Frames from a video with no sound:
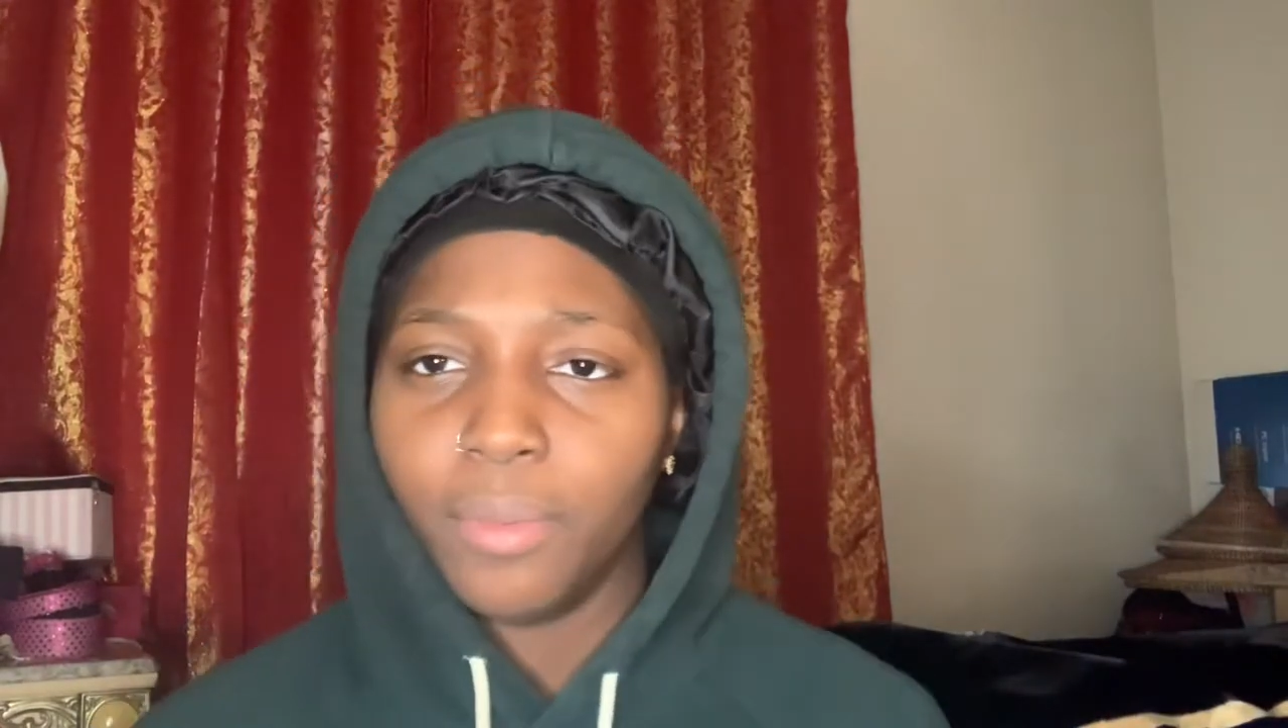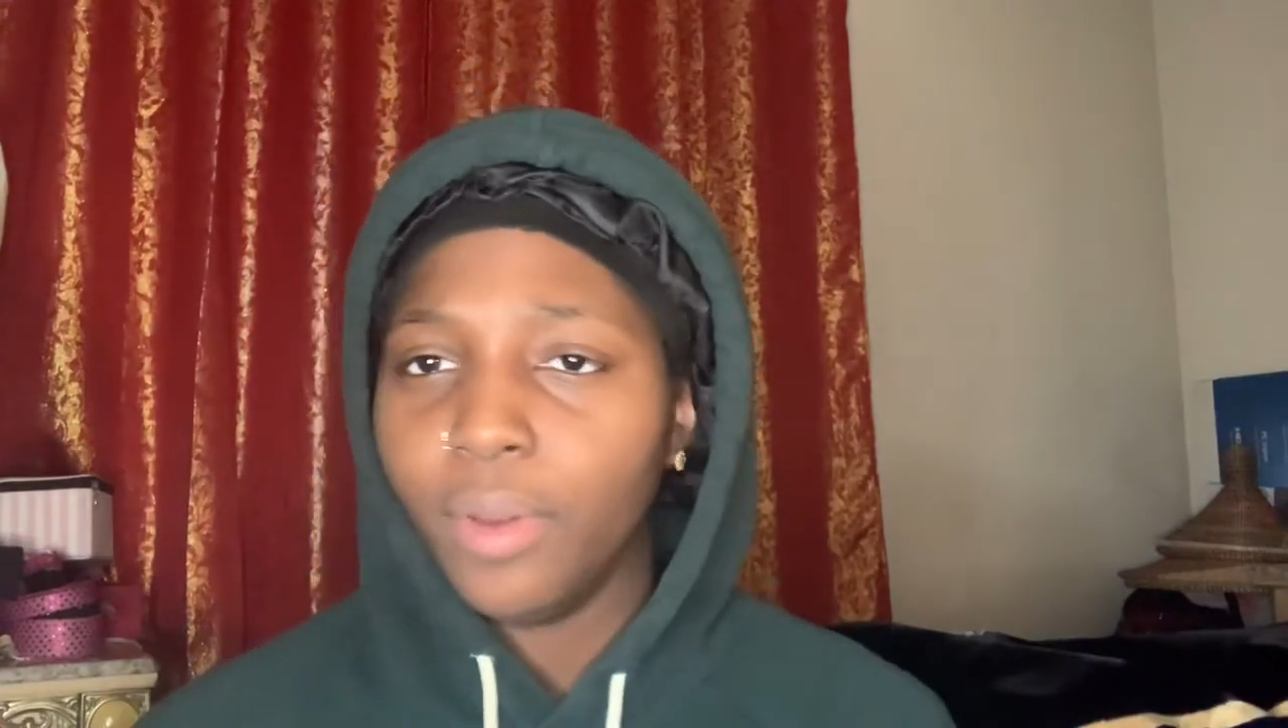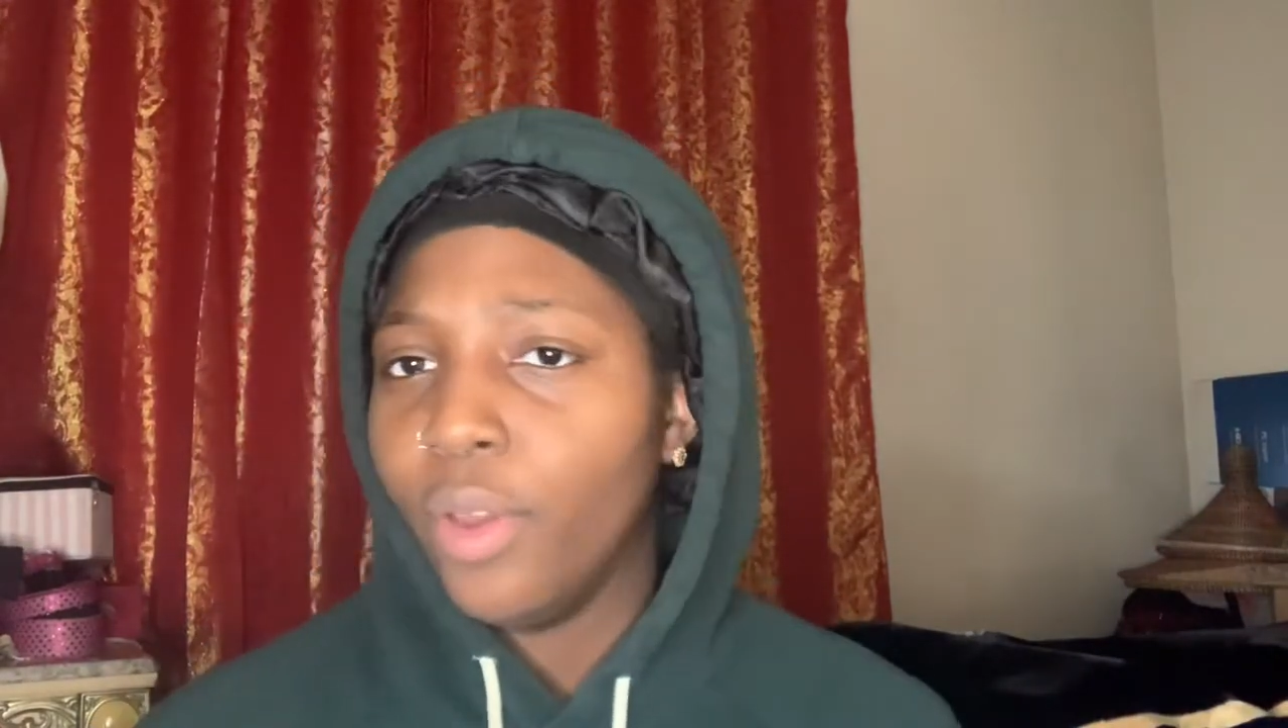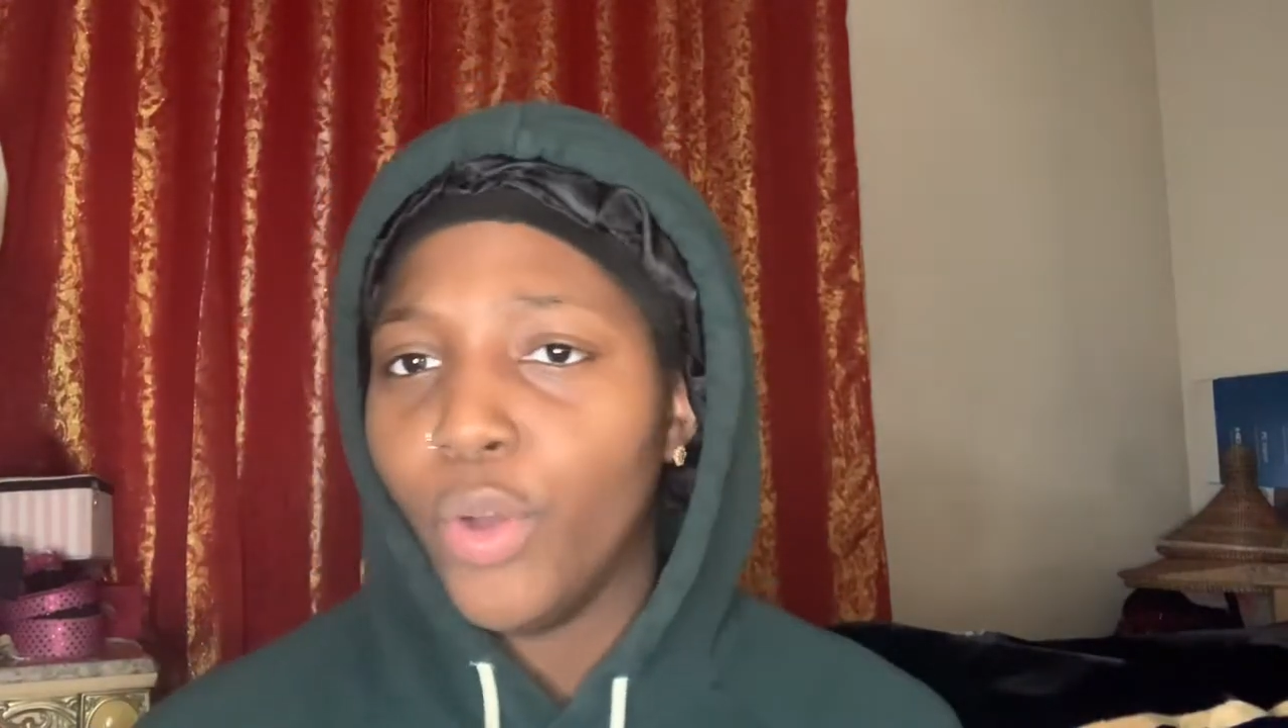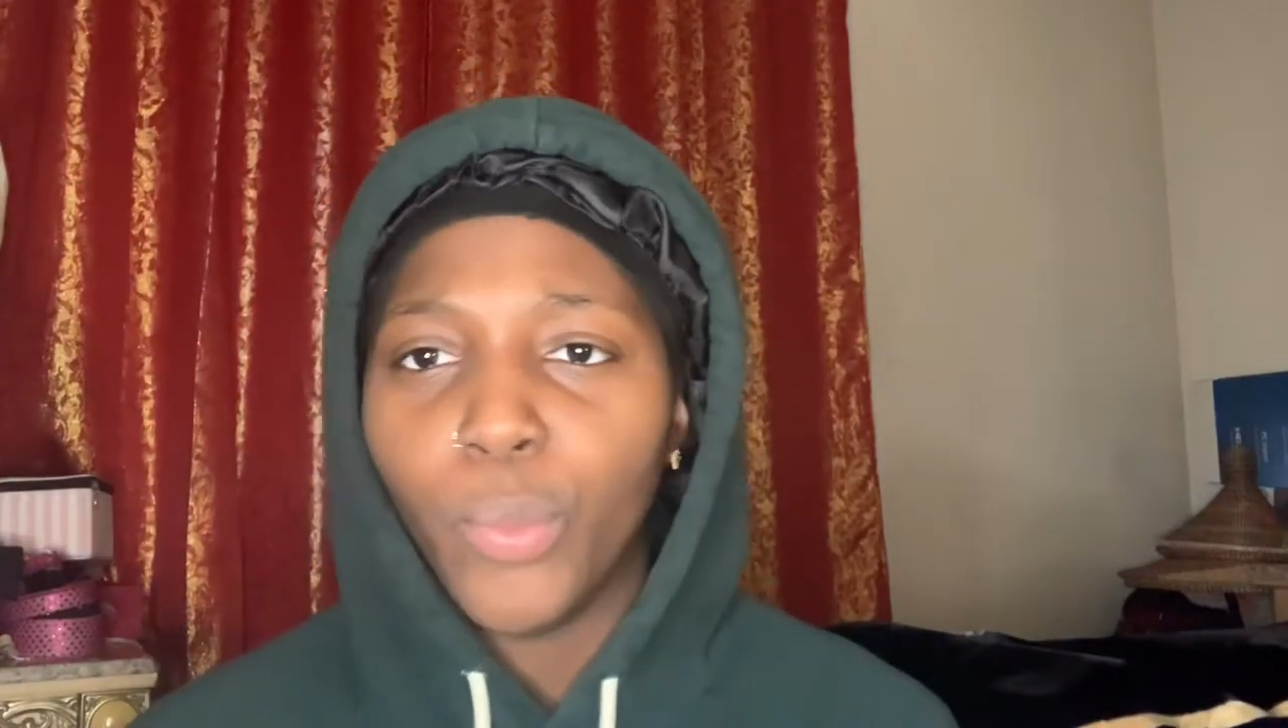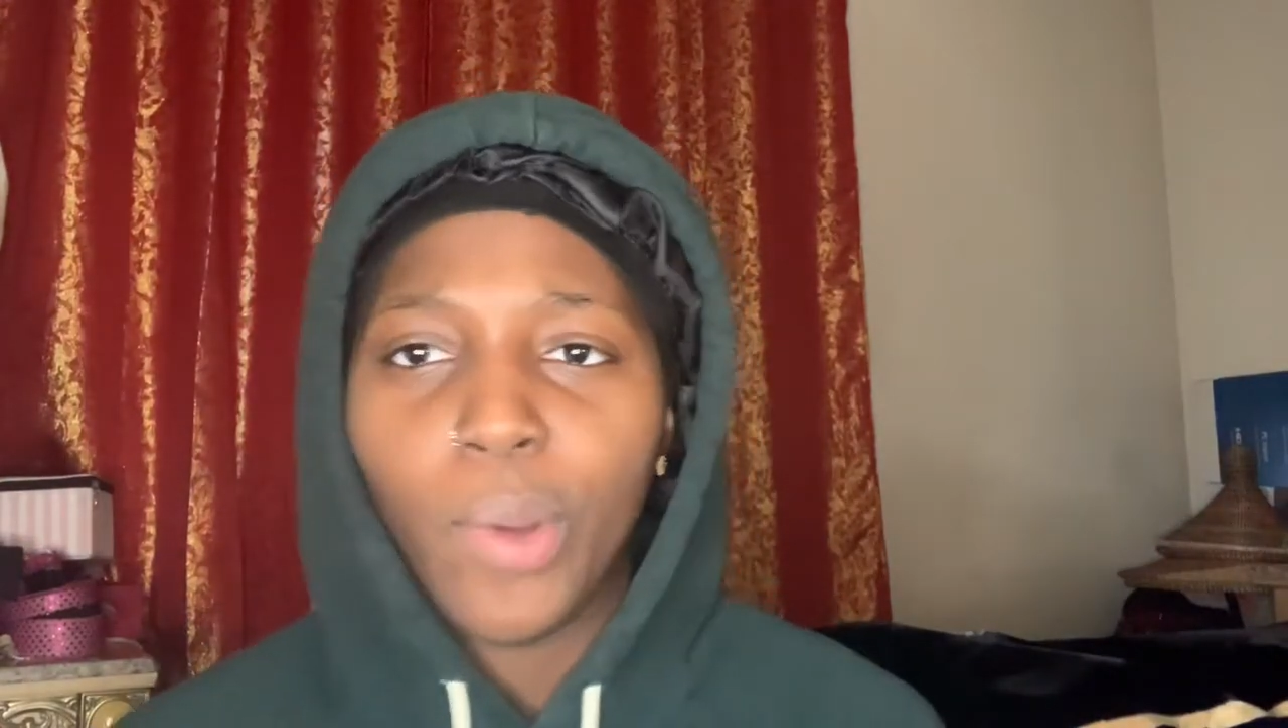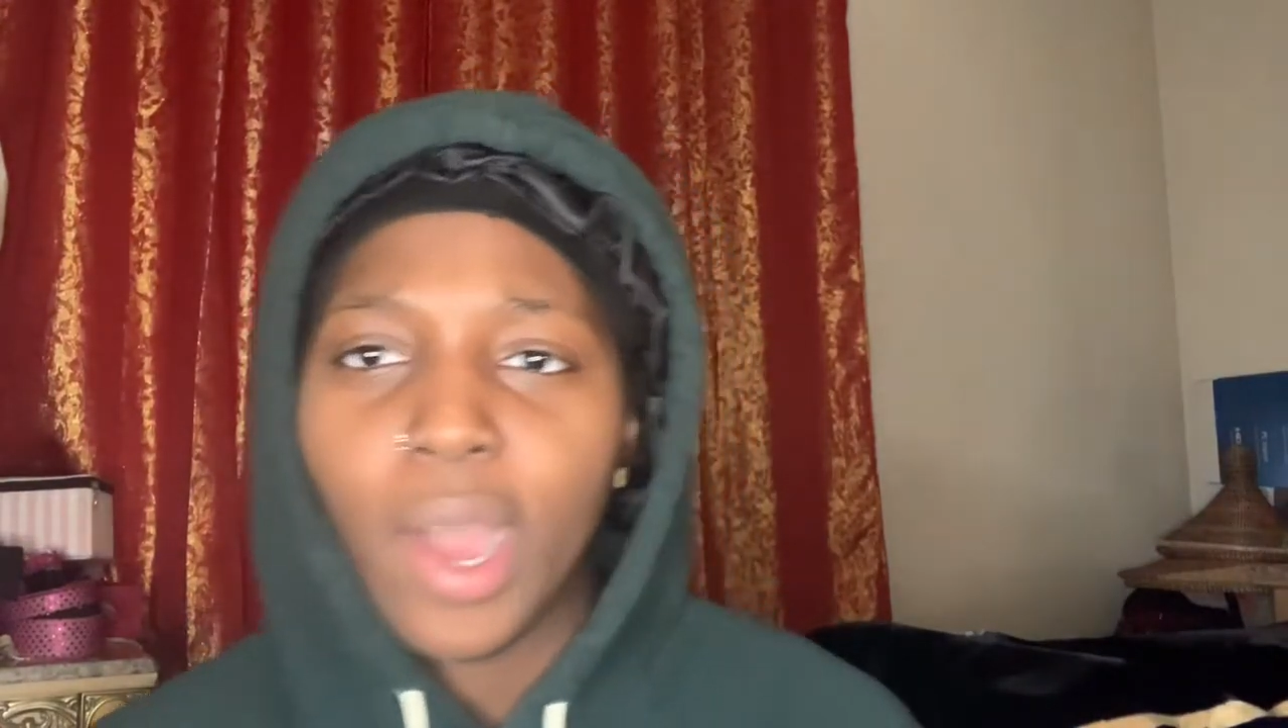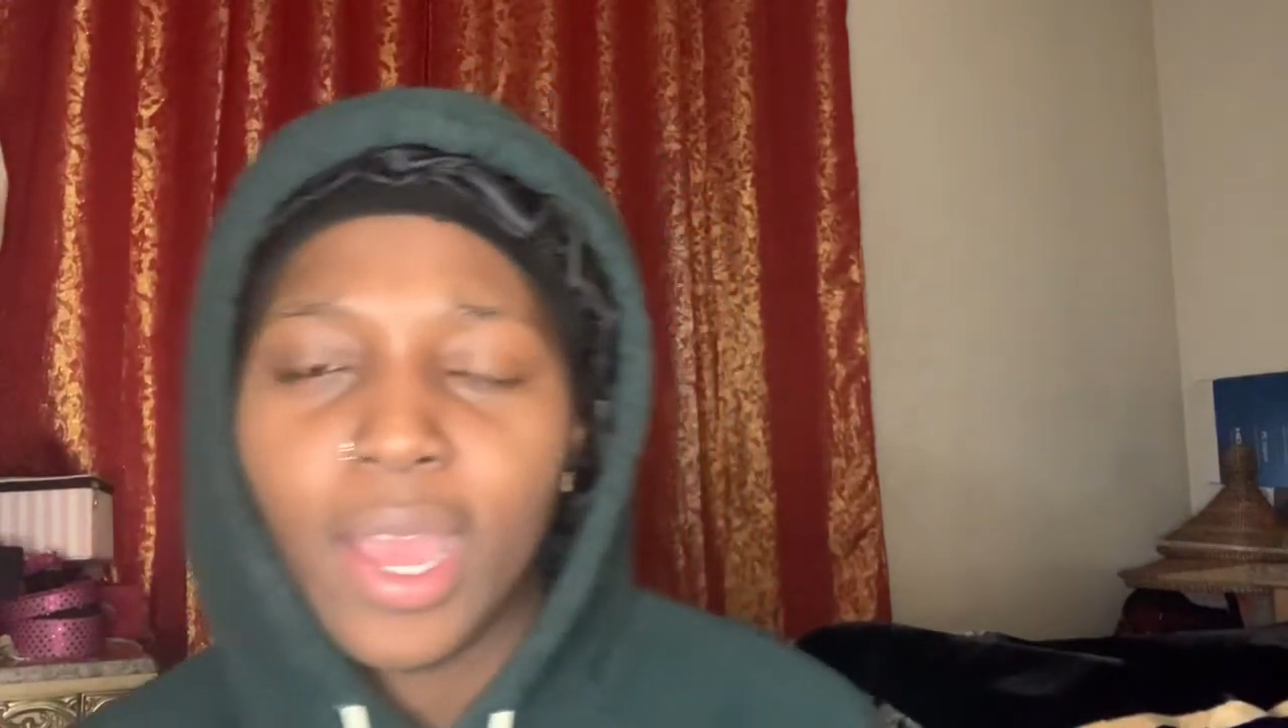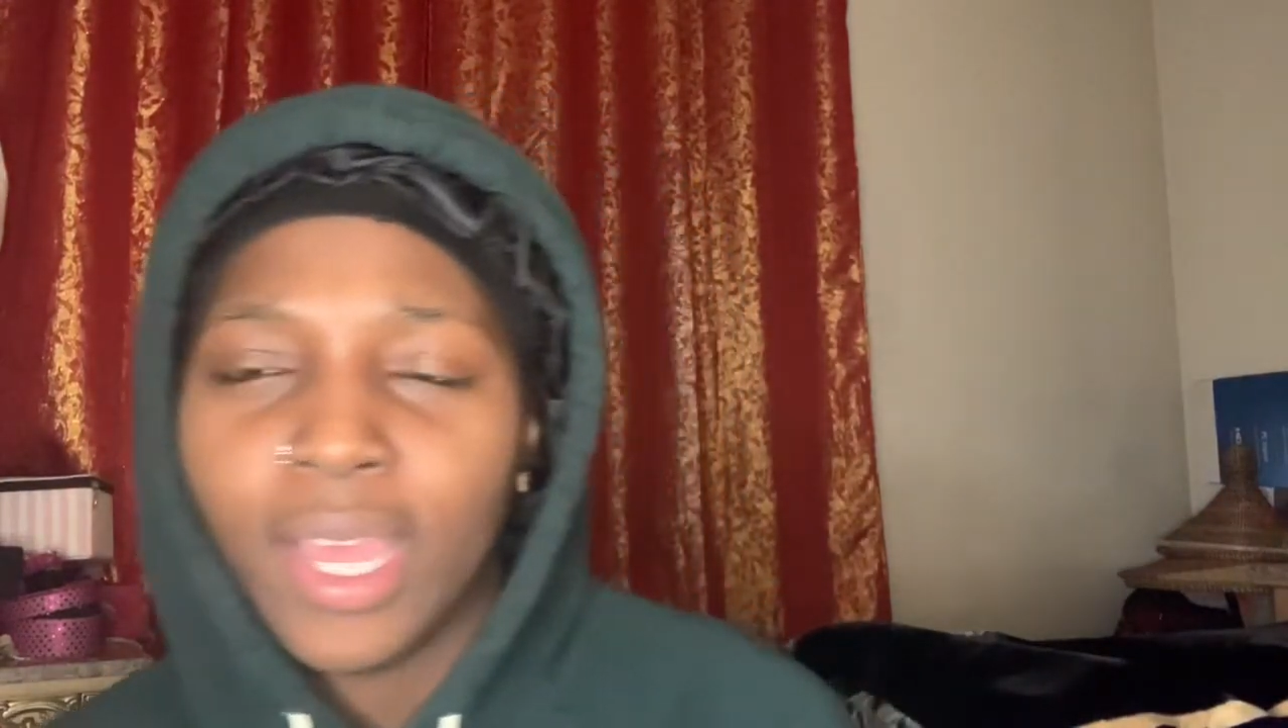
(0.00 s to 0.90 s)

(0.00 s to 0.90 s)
know why.